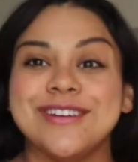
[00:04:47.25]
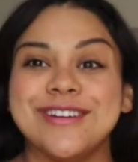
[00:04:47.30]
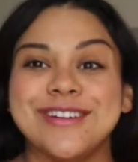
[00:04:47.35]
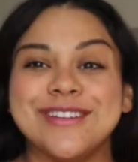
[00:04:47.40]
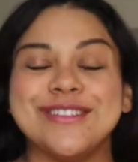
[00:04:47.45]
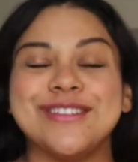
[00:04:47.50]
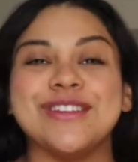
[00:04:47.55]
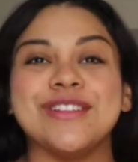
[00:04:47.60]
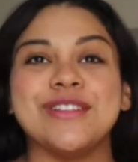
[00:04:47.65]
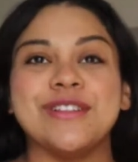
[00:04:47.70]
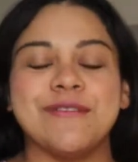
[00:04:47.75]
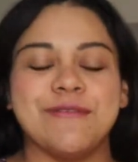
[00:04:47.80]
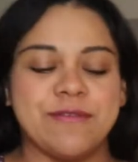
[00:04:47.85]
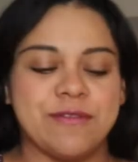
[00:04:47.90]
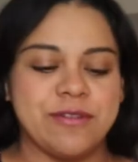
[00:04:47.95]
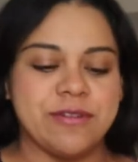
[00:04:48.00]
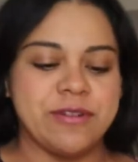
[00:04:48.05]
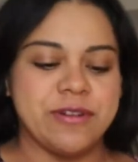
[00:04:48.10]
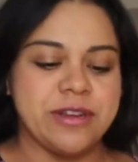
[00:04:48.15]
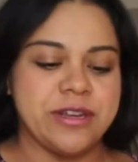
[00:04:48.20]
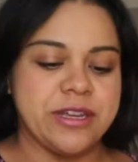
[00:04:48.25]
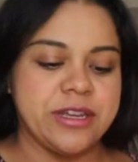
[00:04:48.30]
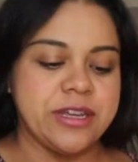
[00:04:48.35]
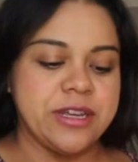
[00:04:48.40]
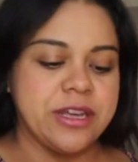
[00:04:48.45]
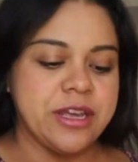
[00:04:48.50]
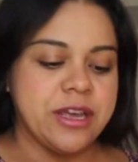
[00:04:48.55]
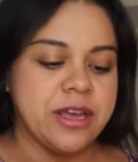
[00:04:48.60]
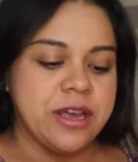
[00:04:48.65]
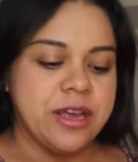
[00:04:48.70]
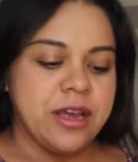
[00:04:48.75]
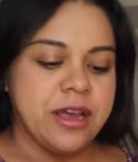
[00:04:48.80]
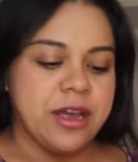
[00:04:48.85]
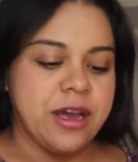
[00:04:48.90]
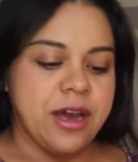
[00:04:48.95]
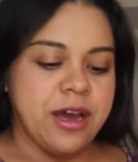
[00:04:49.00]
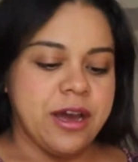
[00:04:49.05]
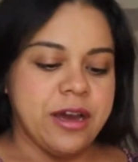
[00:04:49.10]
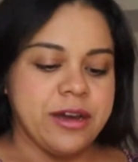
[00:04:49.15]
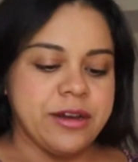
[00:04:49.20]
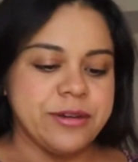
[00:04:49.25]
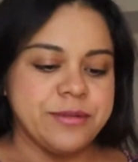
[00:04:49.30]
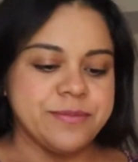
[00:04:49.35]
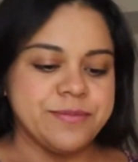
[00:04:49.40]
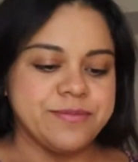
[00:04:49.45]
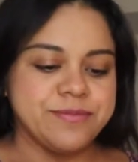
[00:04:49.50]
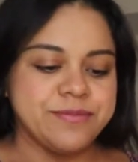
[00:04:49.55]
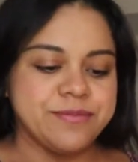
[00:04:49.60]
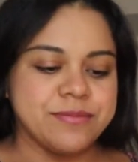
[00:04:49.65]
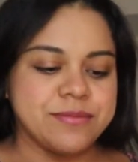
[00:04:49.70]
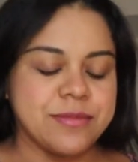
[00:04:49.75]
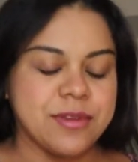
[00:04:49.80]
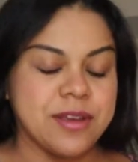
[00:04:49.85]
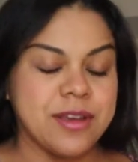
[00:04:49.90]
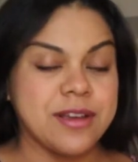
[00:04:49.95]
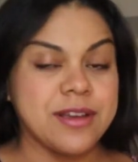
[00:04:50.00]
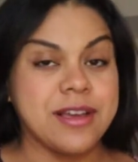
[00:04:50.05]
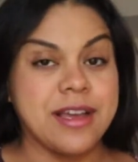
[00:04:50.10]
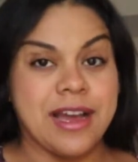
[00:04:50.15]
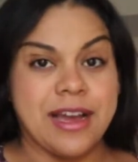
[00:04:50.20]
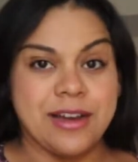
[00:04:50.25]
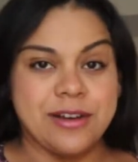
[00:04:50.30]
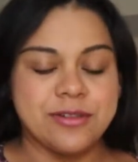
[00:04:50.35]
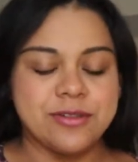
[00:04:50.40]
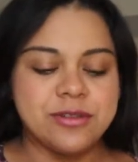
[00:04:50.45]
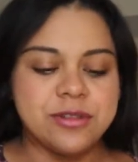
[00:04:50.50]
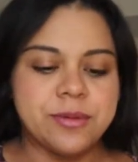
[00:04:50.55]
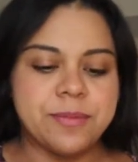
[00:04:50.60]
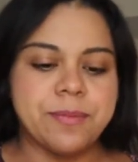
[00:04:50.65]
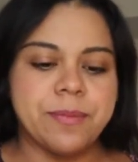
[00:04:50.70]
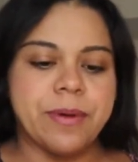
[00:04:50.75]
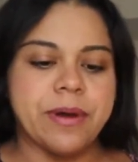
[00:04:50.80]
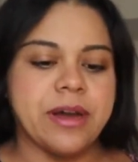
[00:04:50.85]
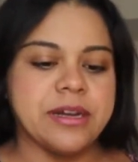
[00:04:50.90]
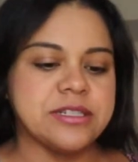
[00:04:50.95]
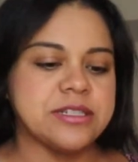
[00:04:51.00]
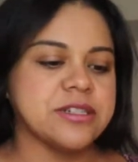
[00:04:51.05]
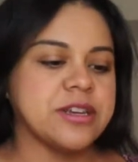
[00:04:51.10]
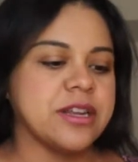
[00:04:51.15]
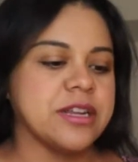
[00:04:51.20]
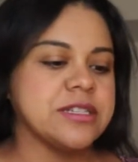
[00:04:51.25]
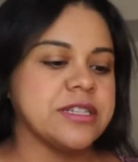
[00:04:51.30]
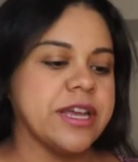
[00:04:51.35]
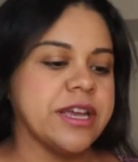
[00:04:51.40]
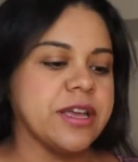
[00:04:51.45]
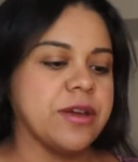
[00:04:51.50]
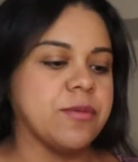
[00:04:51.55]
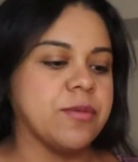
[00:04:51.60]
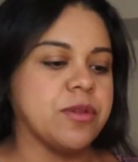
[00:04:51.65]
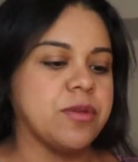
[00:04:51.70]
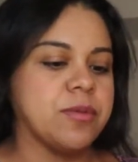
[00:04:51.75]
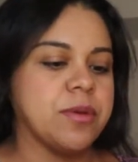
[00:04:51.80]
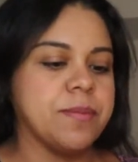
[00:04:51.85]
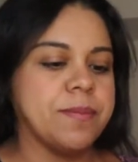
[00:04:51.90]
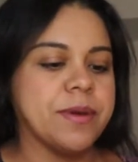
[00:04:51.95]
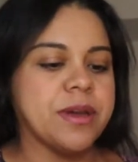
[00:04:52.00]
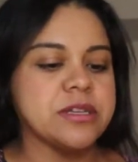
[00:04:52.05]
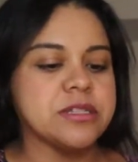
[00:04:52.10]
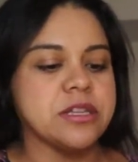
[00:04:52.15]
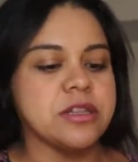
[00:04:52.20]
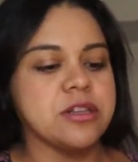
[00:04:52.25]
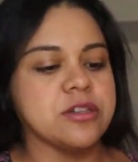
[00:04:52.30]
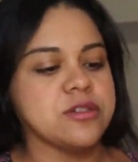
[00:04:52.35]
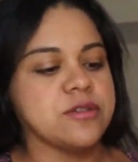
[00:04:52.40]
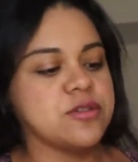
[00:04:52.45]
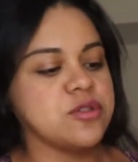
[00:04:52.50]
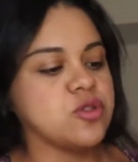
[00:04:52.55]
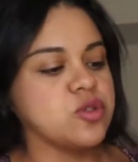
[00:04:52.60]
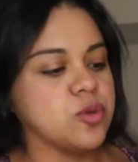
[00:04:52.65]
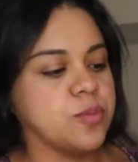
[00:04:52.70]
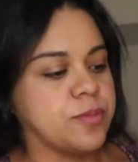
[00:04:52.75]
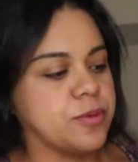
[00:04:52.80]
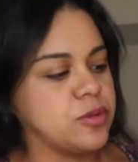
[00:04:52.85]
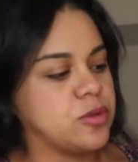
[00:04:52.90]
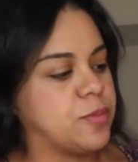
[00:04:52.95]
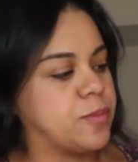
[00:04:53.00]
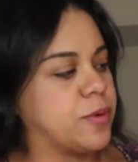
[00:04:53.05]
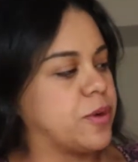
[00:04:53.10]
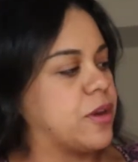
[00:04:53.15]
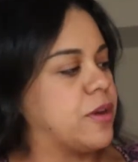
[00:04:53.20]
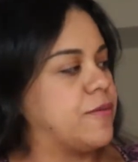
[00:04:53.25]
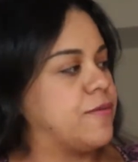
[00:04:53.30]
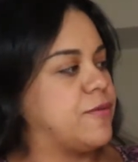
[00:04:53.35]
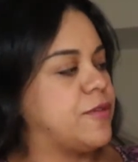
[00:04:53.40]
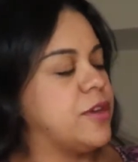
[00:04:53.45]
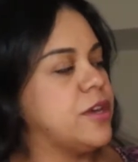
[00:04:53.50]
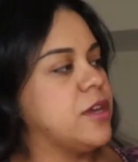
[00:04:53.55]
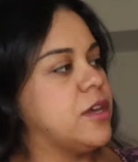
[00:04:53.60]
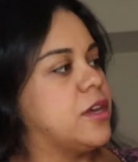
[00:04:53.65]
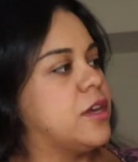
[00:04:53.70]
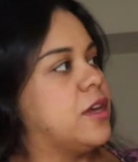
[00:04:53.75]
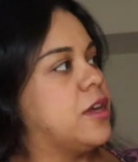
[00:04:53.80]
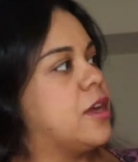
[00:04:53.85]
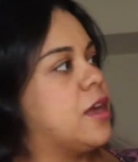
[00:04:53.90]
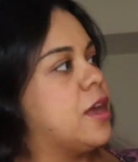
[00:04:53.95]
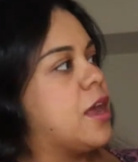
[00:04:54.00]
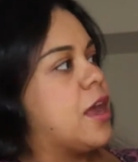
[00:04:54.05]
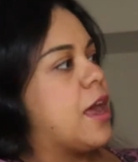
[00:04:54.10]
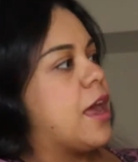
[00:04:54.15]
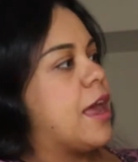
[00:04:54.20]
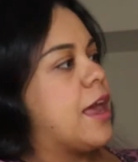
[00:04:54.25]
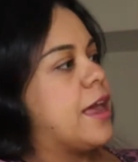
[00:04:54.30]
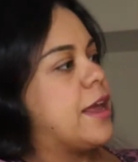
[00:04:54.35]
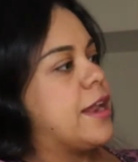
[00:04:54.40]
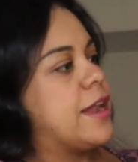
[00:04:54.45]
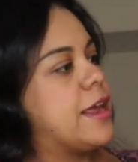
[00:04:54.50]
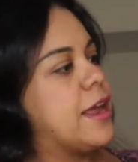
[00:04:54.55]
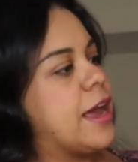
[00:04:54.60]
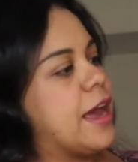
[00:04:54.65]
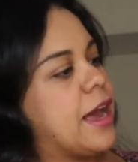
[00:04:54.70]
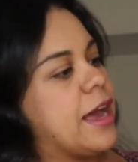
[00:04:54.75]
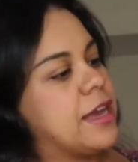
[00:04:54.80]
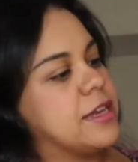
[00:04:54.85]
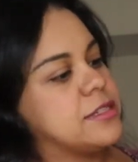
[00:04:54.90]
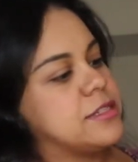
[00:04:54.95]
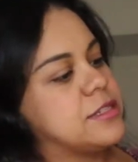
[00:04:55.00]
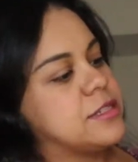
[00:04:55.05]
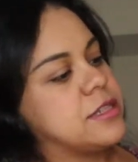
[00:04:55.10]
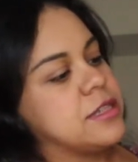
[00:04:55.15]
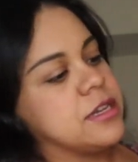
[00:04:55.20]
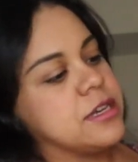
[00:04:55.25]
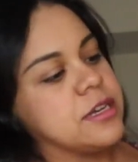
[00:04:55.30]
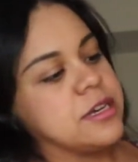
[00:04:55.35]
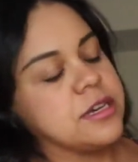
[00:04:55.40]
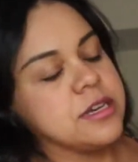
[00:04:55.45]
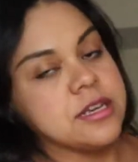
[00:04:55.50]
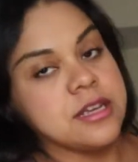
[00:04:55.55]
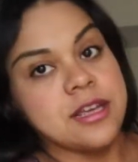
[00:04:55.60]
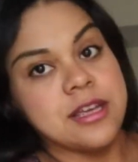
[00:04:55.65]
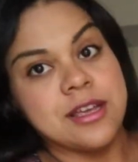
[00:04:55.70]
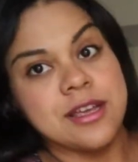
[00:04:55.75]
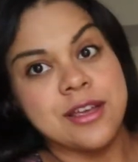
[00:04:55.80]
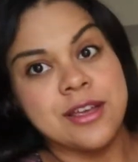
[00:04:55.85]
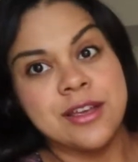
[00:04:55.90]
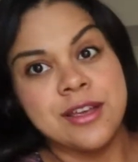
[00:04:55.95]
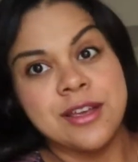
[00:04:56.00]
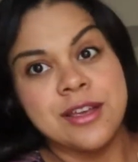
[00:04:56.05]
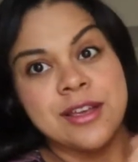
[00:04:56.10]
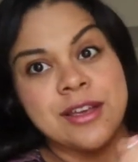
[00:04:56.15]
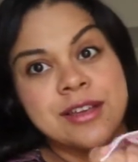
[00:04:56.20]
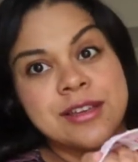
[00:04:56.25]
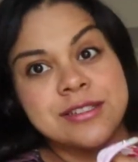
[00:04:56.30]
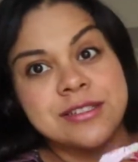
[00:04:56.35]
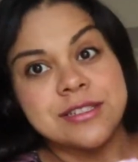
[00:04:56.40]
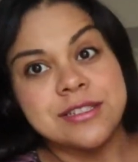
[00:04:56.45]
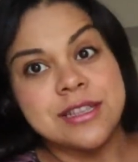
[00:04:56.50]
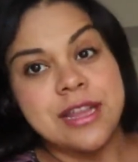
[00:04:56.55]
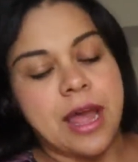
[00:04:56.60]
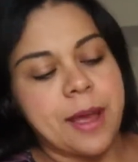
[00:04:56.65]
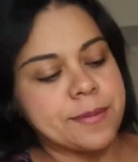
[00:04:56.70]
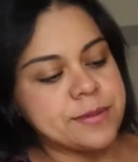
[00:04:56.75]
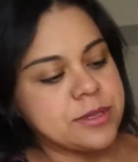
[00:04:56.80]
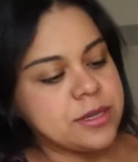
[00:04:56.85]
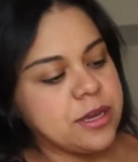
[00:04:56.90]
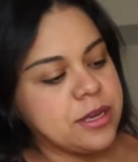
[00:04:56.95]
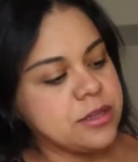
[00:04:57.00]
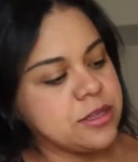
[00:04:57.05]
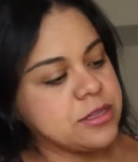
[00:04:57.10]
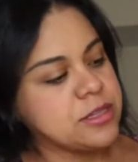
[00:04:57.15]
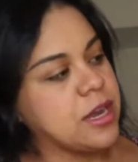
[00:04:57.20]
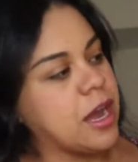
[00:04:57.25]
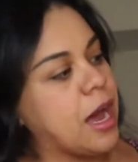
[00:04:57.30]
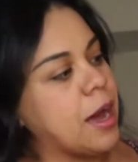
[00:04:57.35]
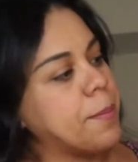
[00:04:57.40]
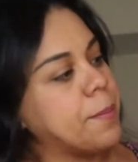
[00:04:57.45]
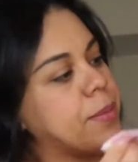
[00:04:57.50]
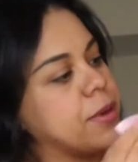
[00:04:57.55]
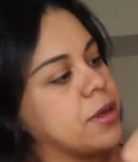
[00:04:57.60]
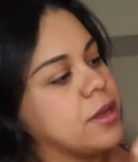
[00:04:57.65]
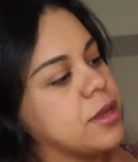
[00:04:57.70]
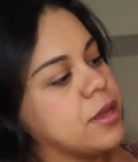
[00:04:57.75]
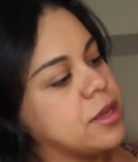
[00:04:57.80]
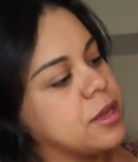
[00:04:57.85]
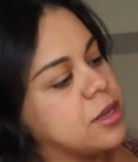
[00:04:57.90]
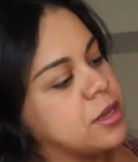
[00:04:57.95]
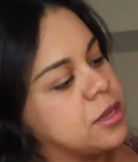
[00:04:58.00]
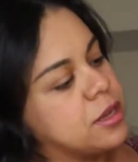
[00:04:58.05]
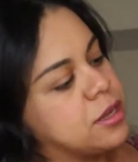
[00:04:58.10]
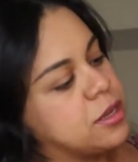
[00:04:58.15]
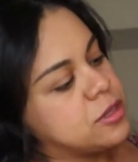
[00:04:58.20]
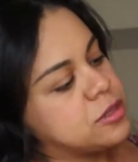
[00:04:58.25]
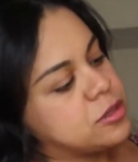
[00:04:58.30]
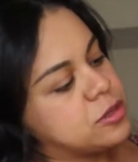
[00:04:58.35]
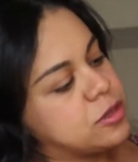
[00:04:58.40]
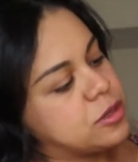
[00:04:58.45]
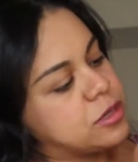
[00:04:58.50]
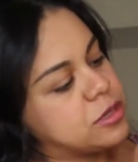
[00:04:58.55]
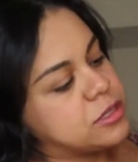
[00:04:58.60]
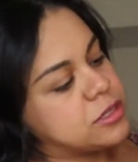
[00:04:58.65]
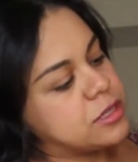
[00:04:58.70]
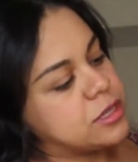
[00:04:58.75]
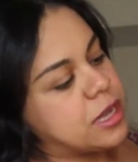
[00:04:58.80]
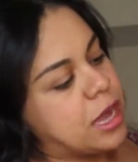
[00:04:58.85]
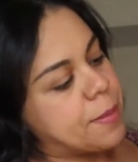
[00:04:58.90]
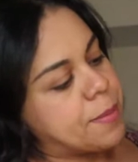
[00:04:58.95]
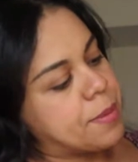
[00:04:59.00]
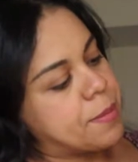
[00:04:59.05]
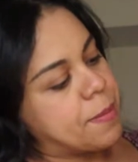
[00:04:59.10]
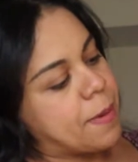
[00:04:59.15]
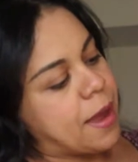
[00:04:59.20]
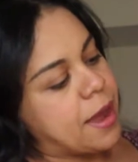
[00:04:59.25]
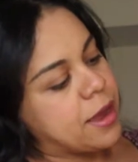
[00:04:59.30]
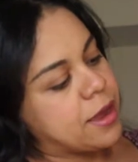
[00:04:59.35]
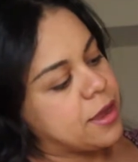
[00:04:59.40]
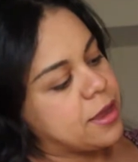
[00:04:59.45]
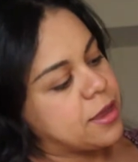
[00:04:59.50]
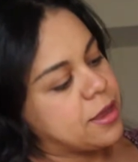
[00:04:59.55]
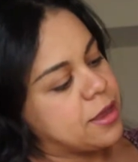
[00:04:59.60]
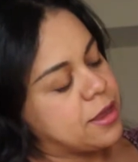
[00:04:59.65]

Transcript: a delivery gown, but I'm just gonna take it with me because it looks super comfy. And it has the snaps on the top, so you can snap it back